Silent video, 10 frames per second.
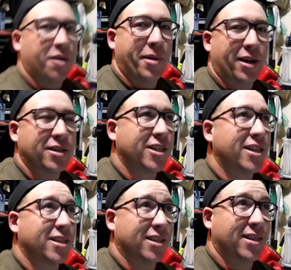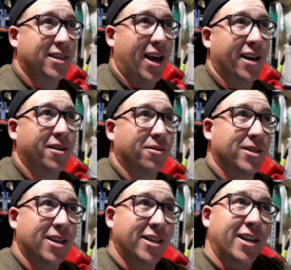back and, Jesus, Dad, you're
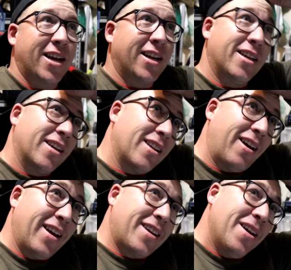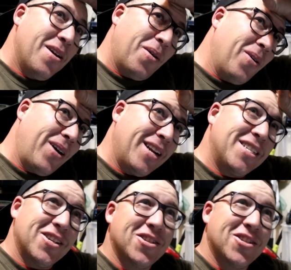such an idiot. Like, why did you